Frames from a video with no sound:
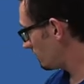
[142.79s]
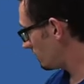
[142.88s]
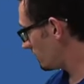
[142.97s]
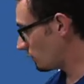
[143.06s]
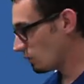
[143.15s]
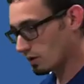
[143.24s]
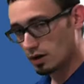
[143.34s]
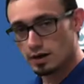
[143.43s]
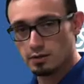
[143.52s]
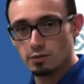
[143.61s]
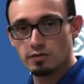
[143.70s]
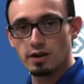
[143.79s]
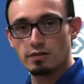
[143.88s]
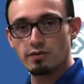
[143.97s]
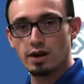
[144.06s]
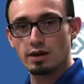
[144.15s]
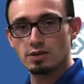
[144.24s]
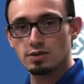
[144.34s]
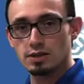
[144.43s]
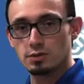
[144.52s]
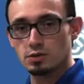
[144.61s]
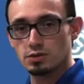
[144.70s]
Don't worry, we've got fire
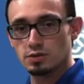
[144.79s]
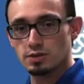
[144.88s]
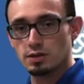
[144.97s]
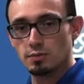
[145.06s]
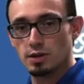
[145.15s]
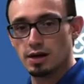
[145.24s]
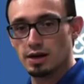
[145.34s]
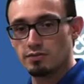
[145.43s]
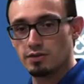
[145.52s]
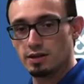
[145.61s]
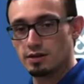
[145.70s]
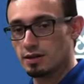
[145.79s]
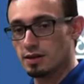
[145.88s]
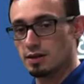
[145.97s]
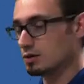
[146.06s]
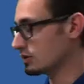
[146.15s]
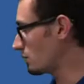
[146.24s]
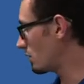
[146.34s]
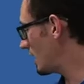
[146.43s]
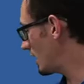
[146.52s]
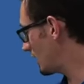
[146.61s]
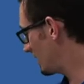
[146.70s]
extinguishers nearby if anything goes awry.